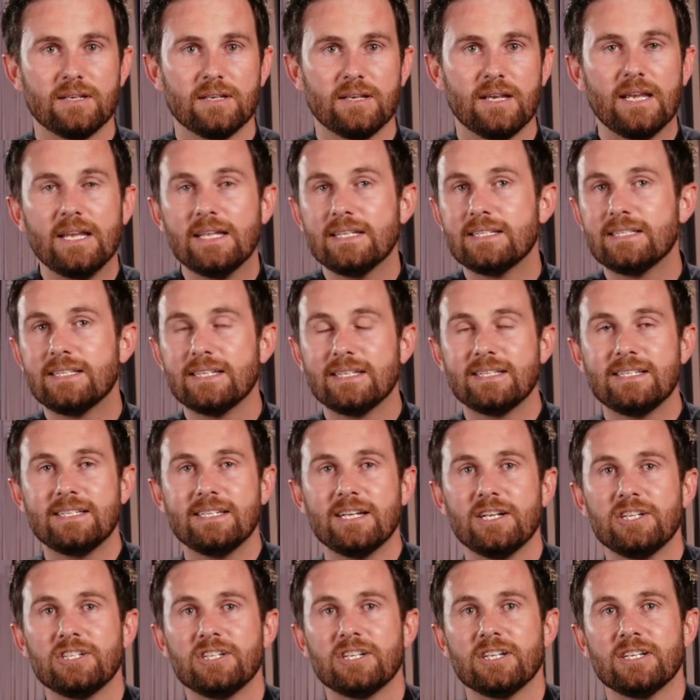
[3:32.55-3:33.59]
his
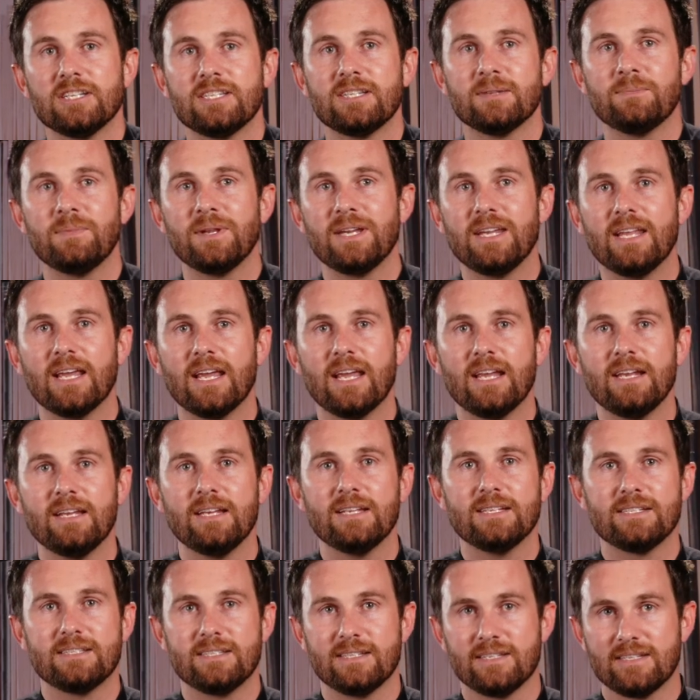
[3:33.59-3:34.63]
decision to begin
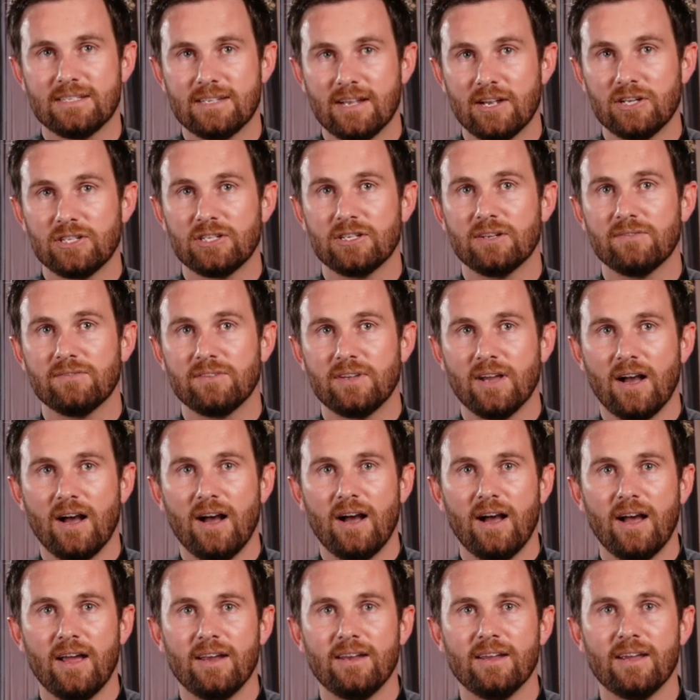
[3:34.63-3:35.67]
his discussion of
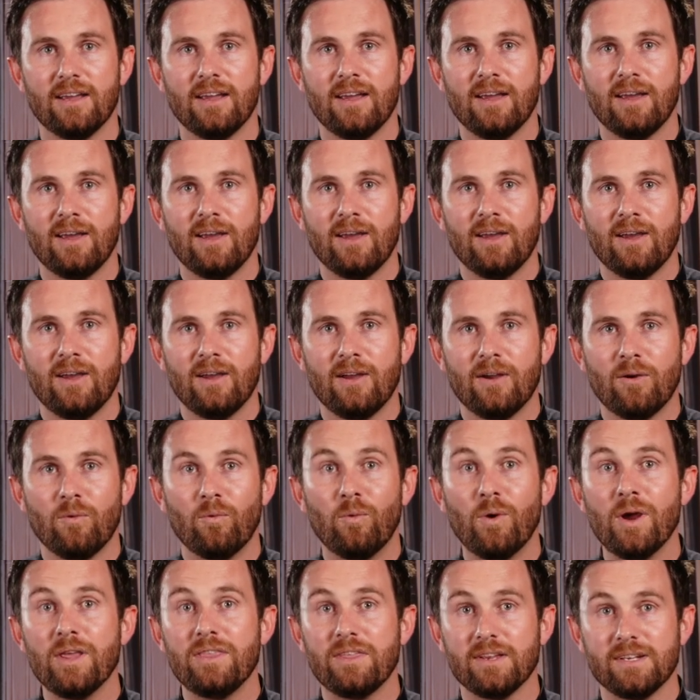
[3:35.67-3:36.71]
God
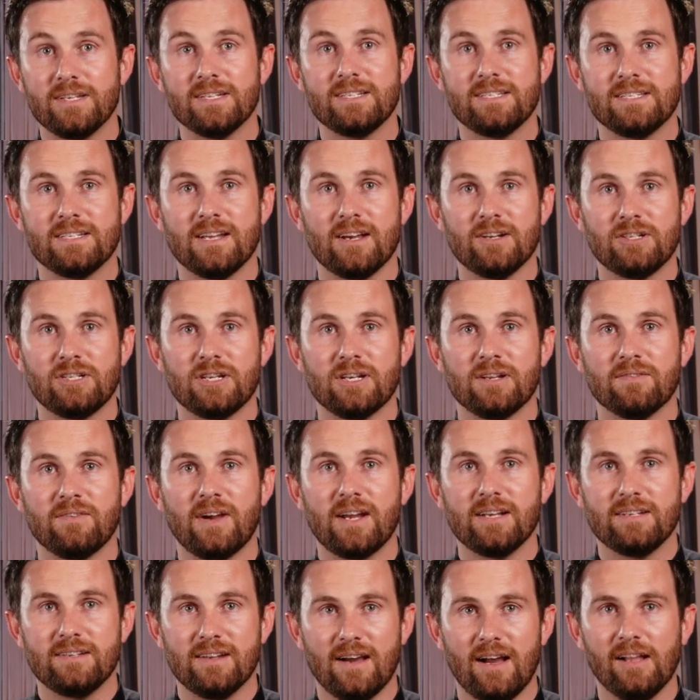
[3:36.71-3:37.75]
with a discussion of
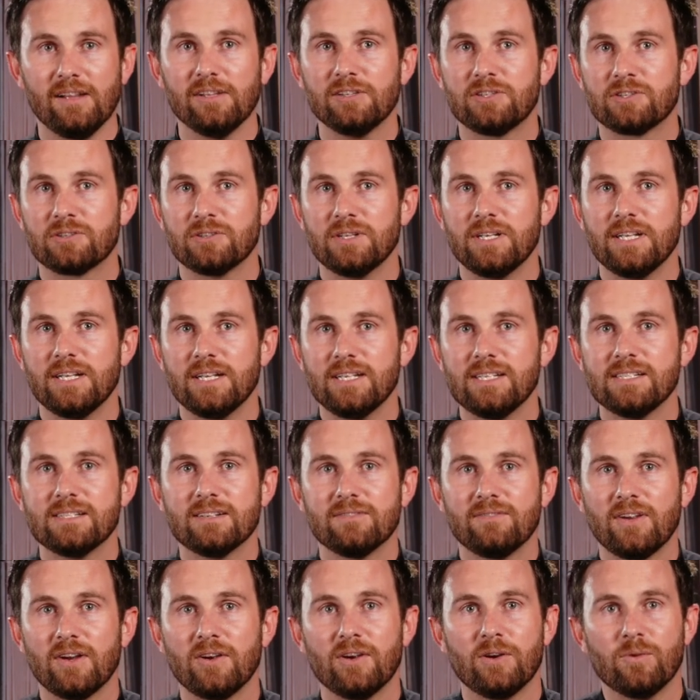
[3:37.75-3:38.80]
idolatry is a
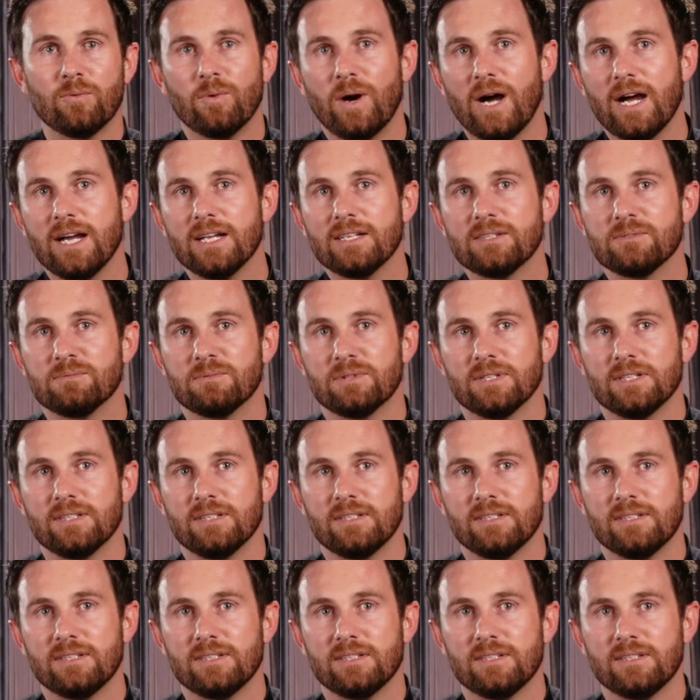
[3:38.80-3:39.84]
very wise one.
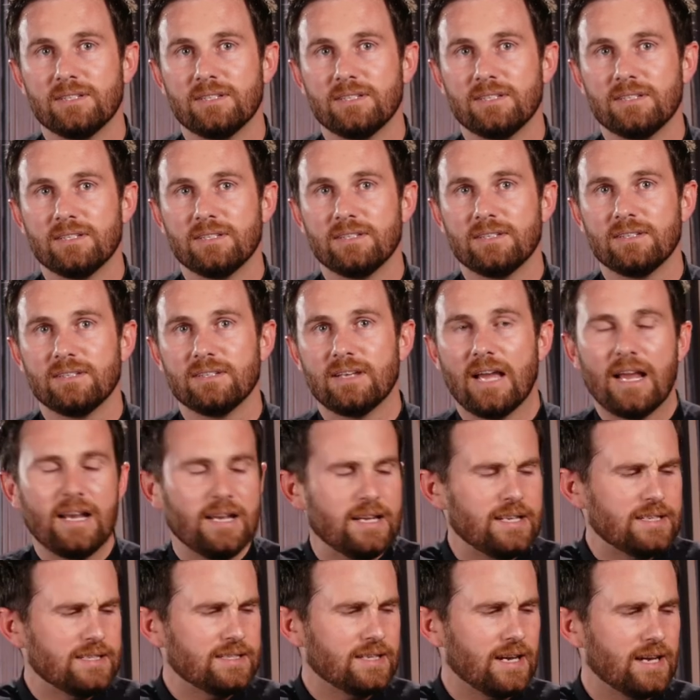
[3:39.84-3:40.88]
And
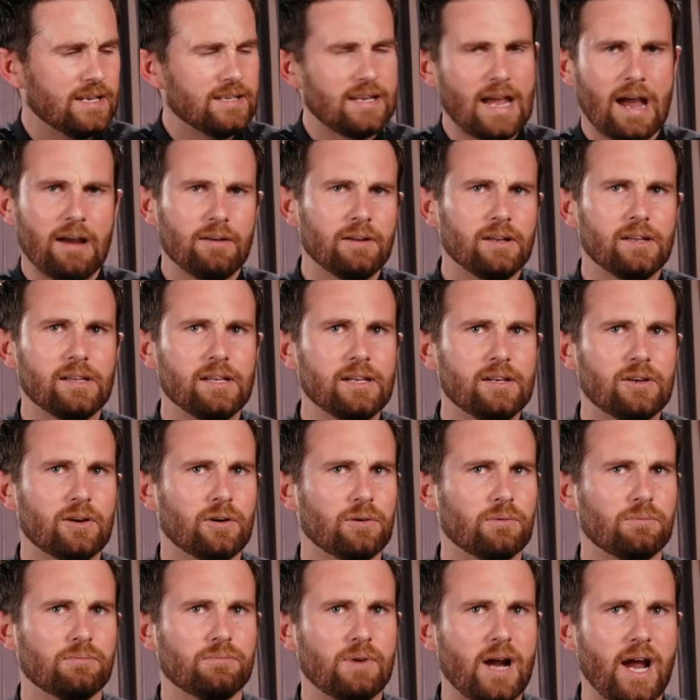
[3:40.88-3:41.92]
he's undoubtedly
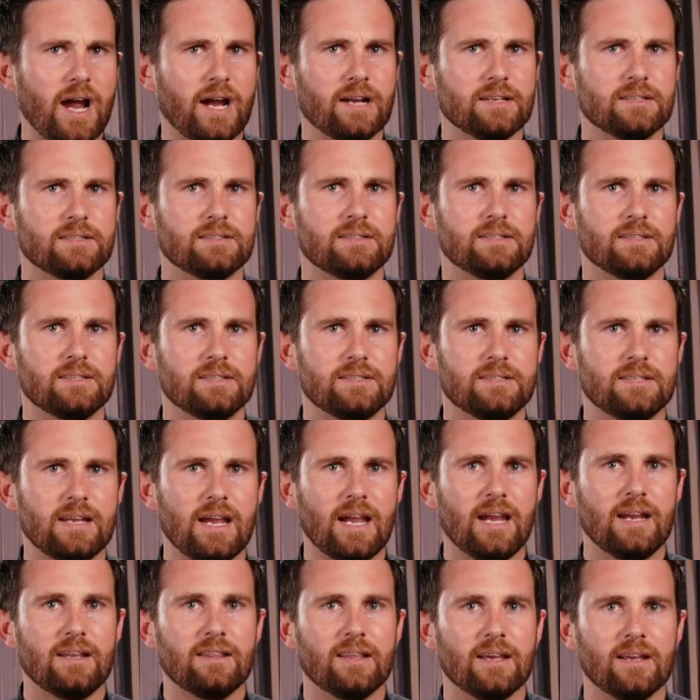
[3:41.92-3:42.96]
correct to
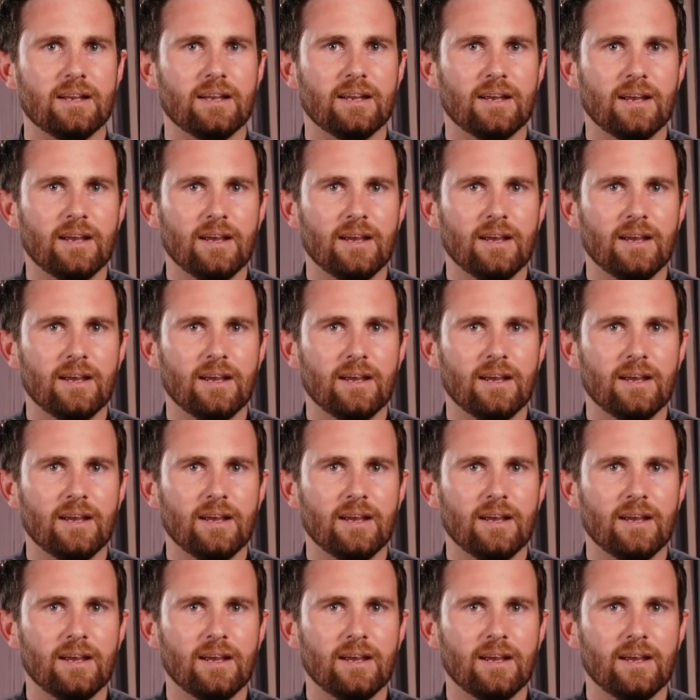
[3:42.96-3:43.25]
say that